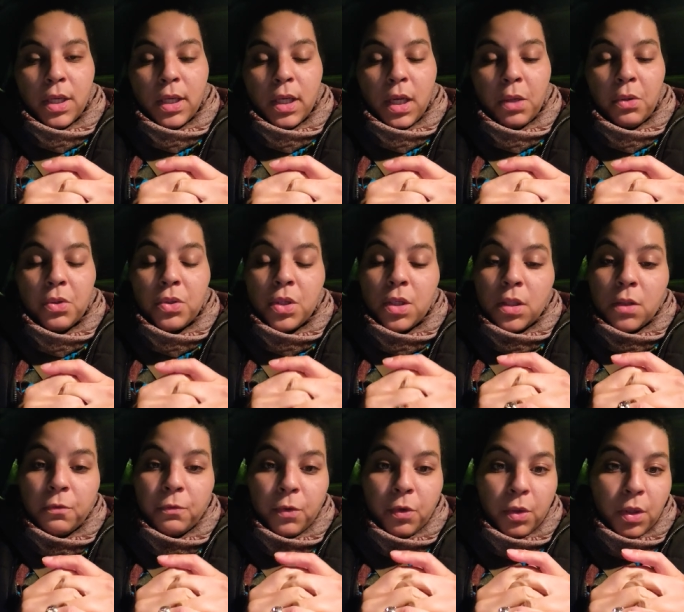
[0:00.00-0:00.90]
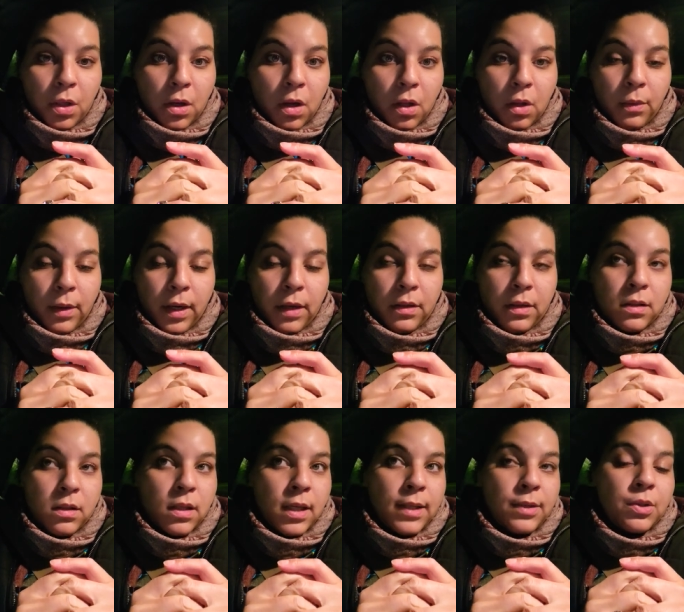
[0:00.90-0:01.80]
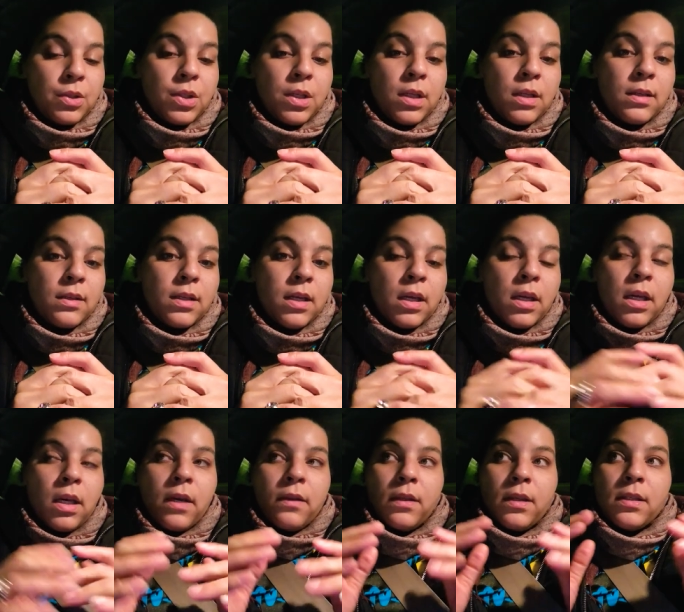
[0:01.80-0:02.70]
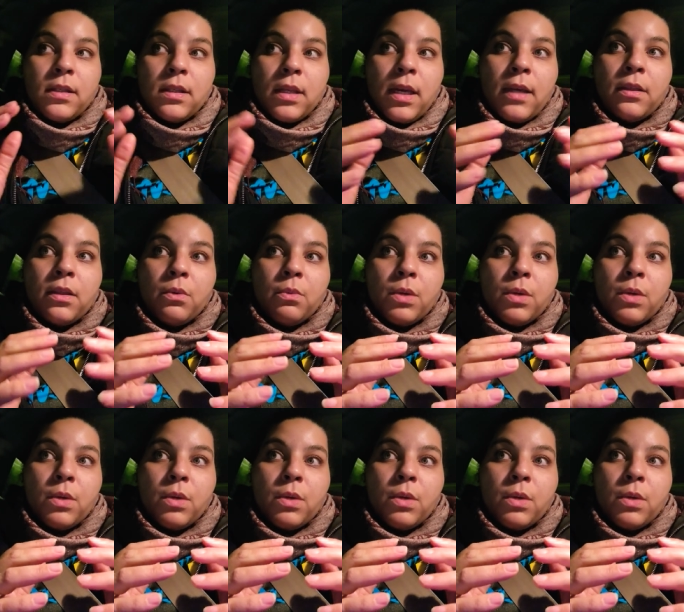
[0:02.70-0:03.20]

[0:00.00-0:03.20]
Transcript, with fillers: and energy is floating all around us and energy is this thing that